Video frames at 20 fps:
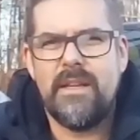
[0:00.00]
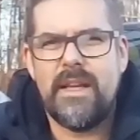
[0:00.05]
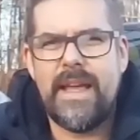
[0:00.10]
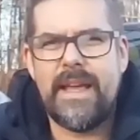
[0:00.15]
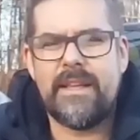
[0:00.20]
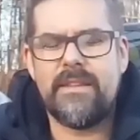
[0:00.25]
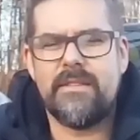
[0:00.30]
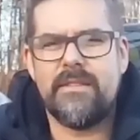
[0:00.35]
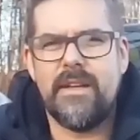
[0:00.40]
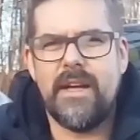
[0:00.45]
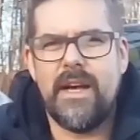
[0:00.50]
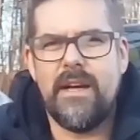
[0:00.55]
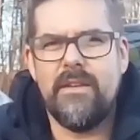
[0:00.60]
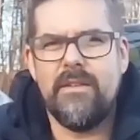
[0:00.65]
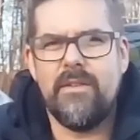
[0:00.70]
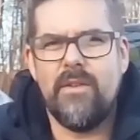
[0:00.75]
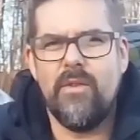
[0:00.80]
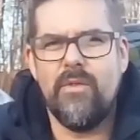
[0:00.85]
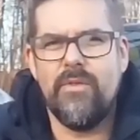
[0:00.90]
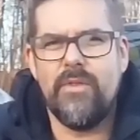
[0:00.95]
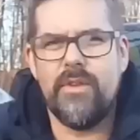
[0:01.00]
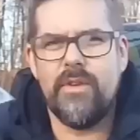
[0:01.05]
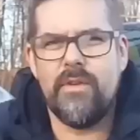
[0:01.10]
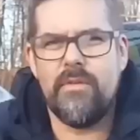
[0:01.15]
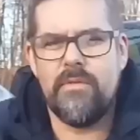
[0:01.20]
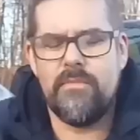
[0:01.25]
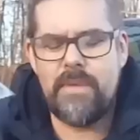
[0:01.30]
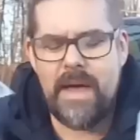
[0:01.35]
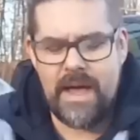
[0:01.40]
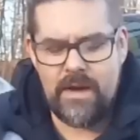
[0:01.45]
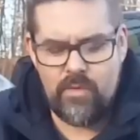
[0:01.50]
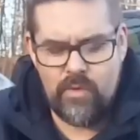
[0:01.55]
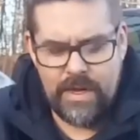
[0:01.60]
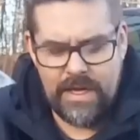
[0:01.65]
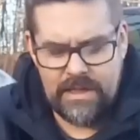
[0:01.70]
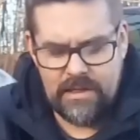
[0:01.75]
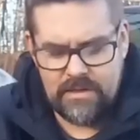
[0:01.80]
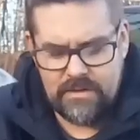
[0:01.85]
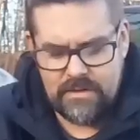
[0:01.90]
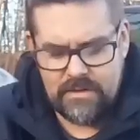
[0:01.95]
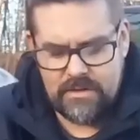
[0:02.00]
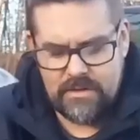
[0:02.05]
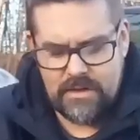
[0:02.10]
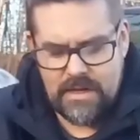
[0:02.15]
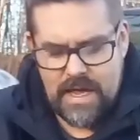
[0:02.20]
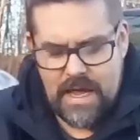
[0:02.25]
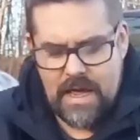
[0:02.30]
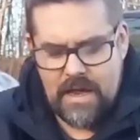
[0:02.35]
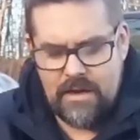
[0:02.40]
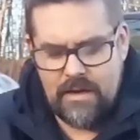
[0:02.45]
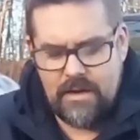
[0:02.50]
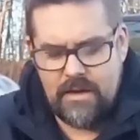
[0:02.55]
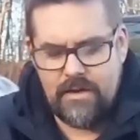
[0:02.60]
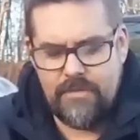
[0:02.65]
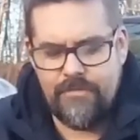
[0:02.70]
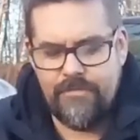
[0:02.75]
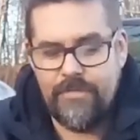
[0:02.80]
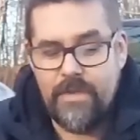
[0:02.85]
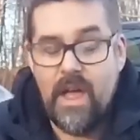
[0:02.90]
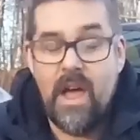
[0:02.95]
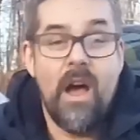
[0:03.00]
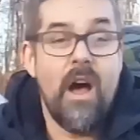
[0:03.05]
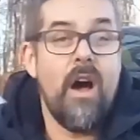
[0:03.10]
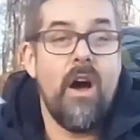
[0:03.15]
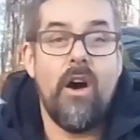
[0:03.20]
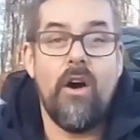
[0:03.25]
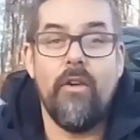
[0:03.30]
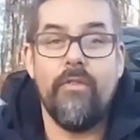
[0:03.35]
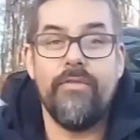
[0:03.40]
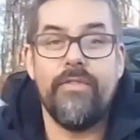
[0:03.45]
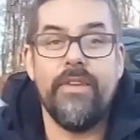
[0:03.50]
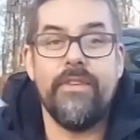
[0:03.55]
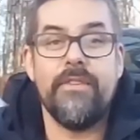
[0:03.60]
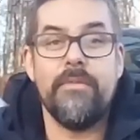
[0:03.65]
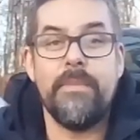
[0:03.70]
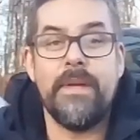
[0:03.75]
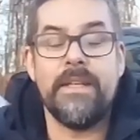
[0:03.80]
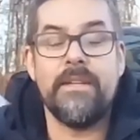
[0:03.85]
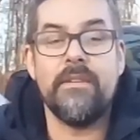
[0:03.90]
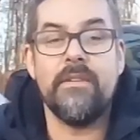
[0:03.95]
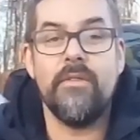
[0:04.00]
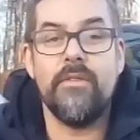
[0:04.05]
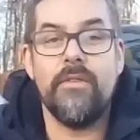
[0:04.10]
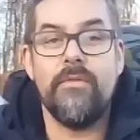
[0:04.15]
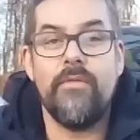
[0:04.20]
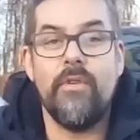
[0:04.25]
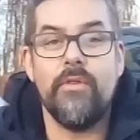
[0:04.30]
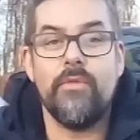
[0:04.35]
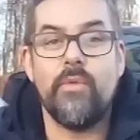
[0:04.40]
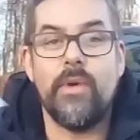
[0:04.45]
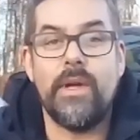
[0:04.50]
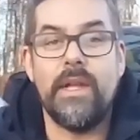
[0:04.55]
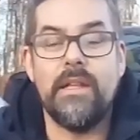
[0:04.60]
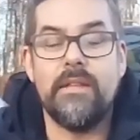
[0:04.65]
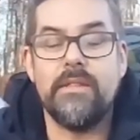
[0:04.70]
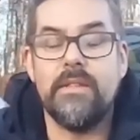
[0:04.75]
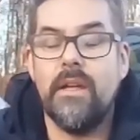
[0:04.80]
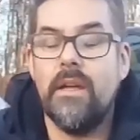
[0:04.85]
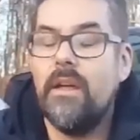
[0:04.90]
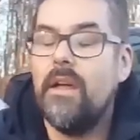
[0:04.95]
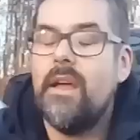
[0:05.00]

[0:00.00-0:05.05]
extra on the back wheels and 0.5 centimeter on the front wheels.